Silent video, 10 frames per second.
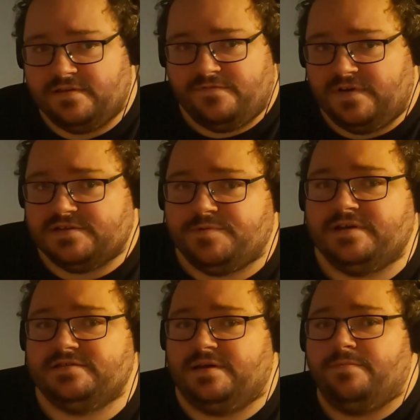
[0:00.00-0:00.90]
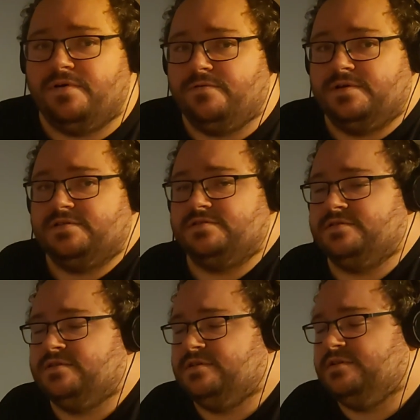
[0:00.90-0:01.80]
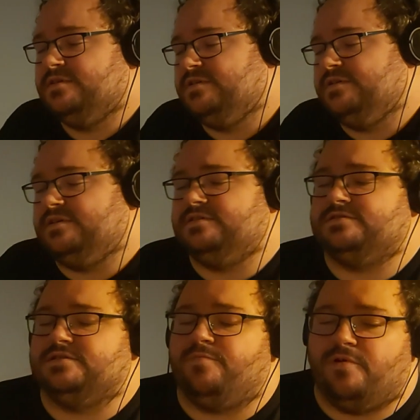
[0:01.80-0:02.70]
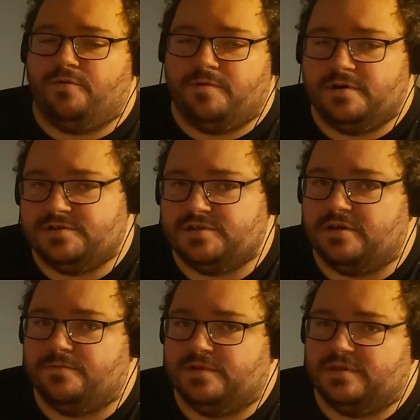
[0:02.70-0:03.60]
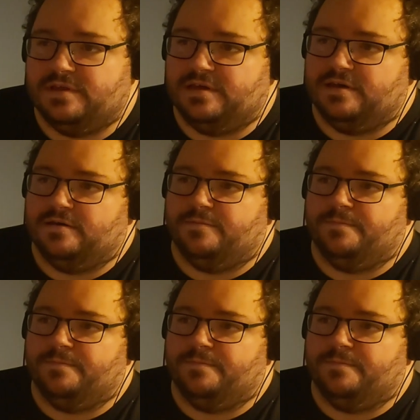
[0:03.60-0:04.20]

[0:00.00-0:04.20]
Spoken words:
I think fast-paced tempo is appropriate, just like with the